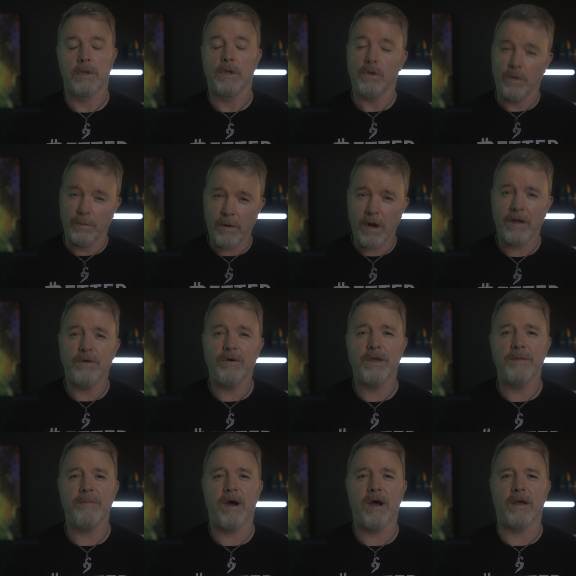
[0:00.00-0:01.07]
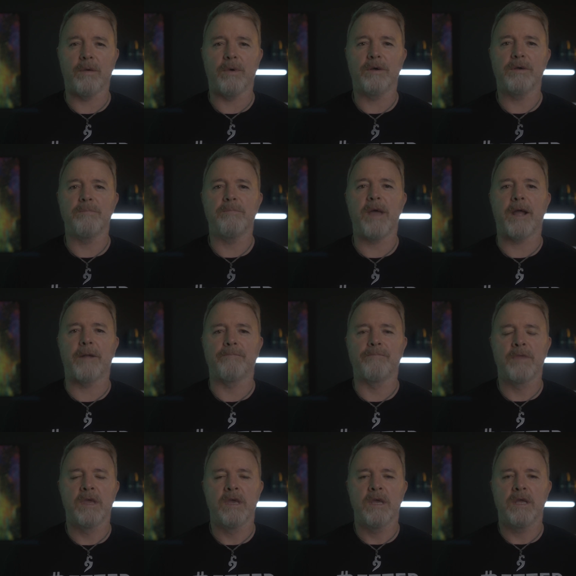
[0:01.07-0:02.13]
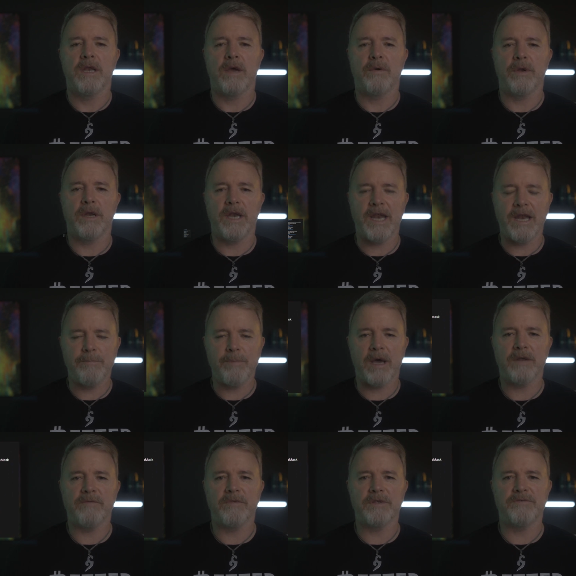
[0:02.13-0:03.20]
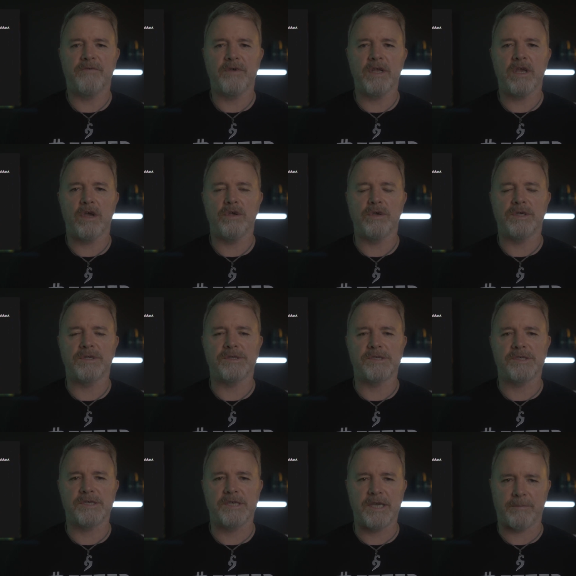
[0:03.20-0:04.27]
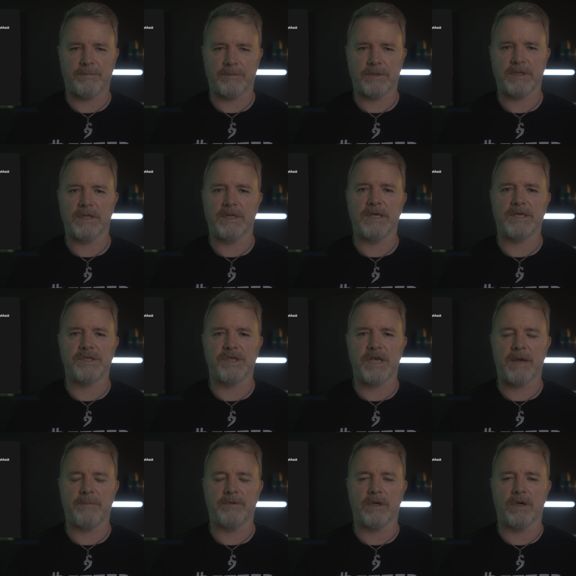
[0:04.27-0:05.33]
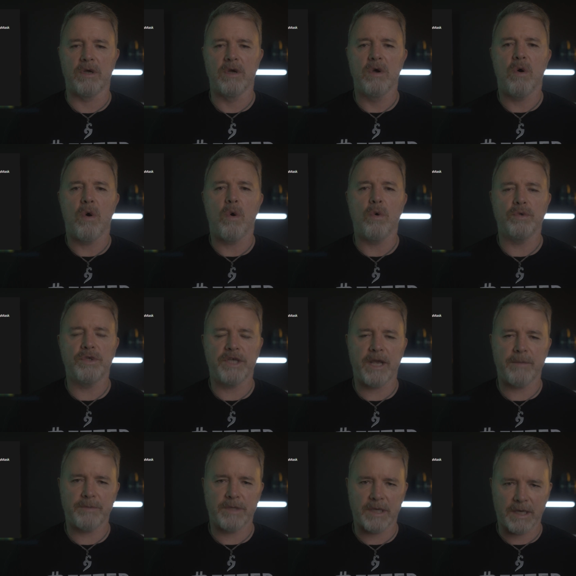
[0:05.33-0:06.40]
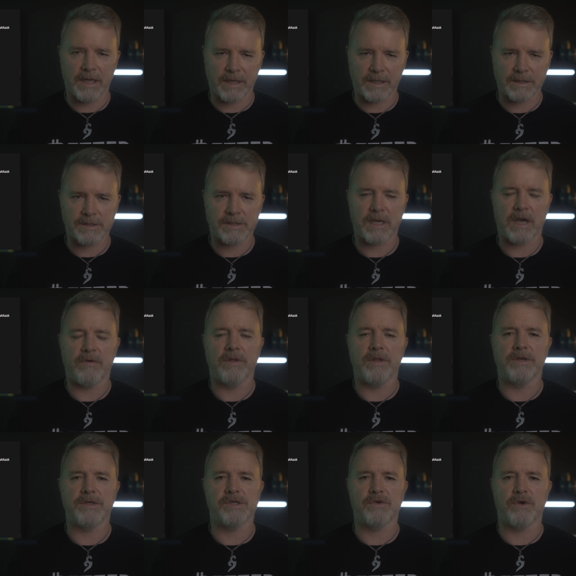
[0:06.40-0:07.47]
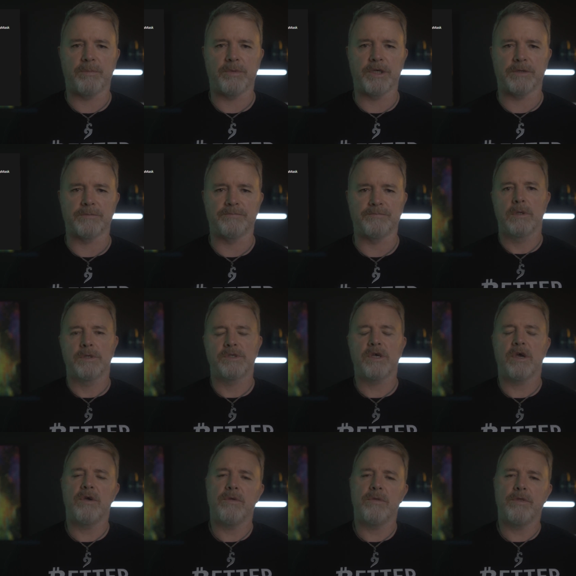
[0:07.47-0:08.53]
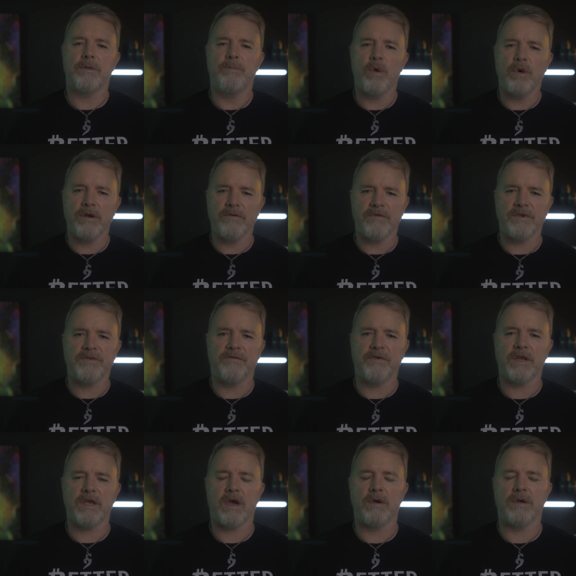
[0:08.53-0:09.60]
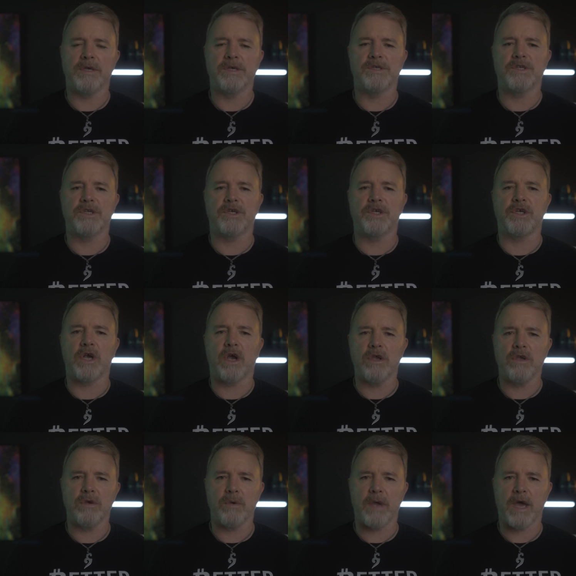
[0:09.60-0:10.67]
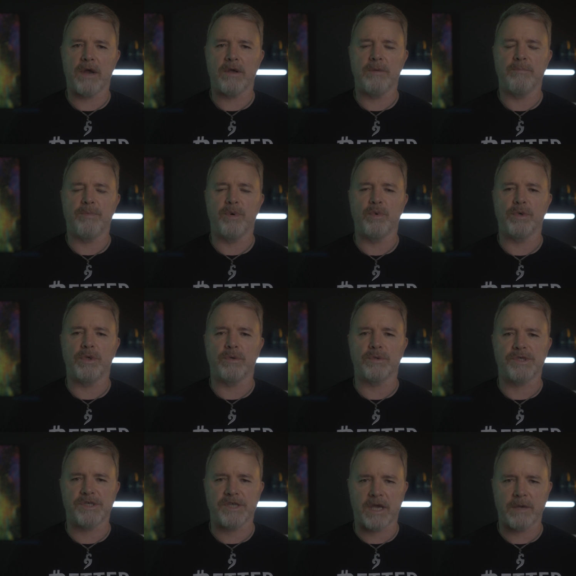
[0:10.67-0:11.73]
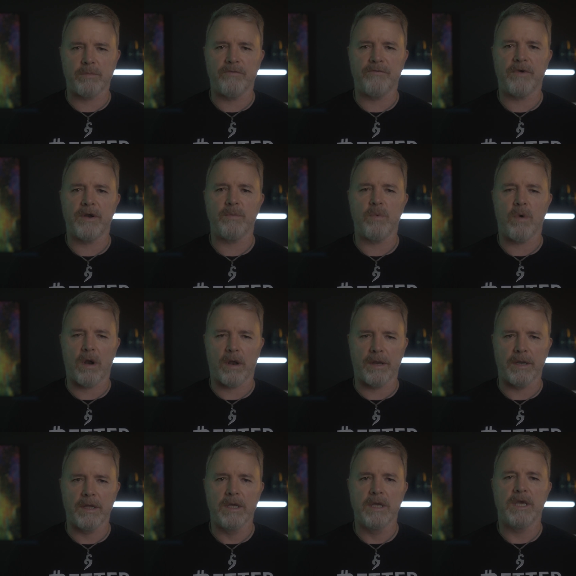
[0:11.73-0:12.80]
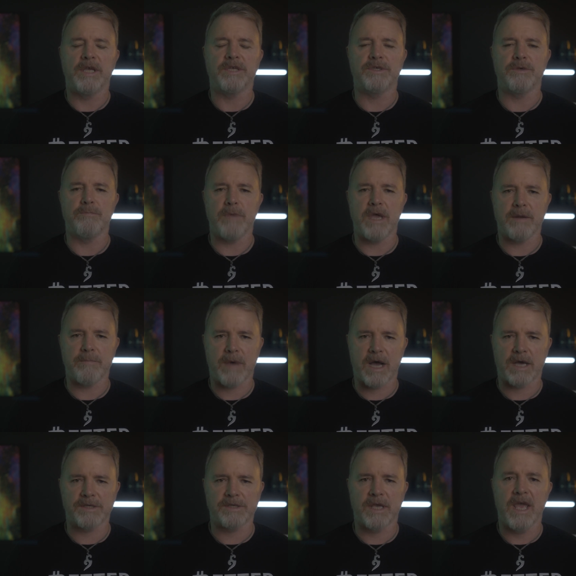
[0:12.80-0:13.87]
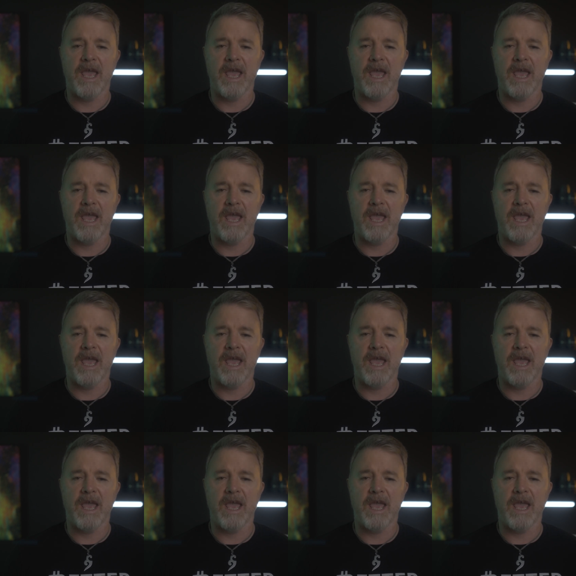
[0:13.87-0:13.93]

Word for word: Nomai mai. welcome back. Now, in any part of this video, you can skip to the next chapter. All chapter links are in the description. So the point of this video is to show you how to import your Stablefund wallet into MetaMask